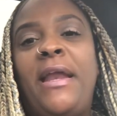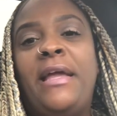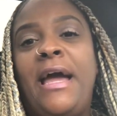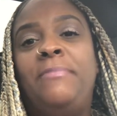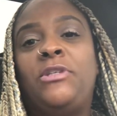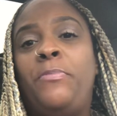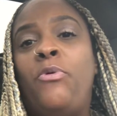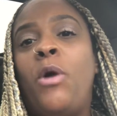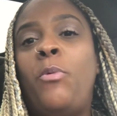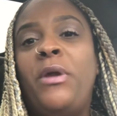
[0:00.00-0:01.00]
came to a
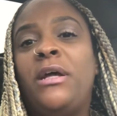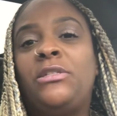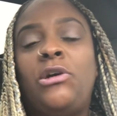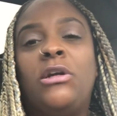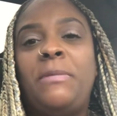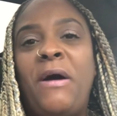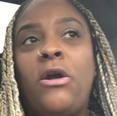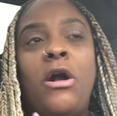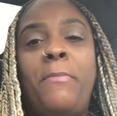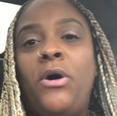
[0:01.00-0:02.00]
point where we done talked
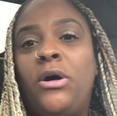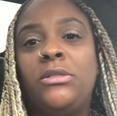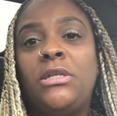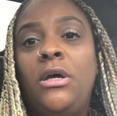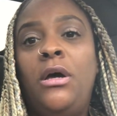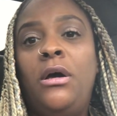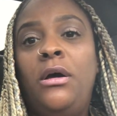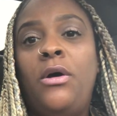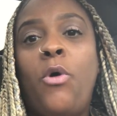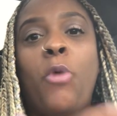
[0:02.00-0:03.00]
about our boss,
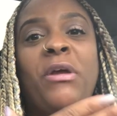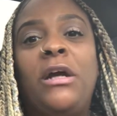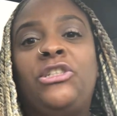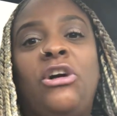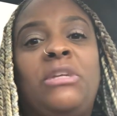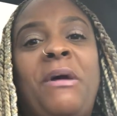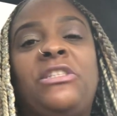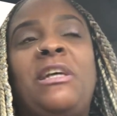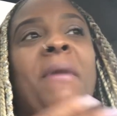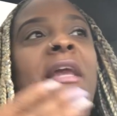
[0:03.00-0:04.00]
or we done talked
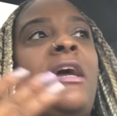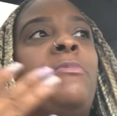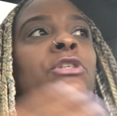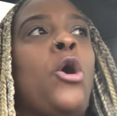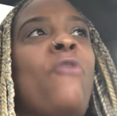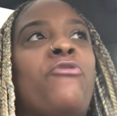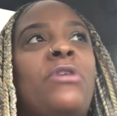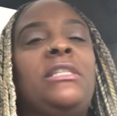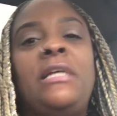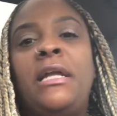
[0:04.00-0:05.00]
about somebody that was
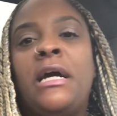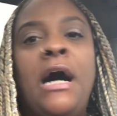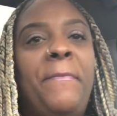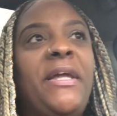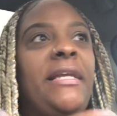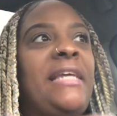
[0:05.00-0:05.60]
over us in the company.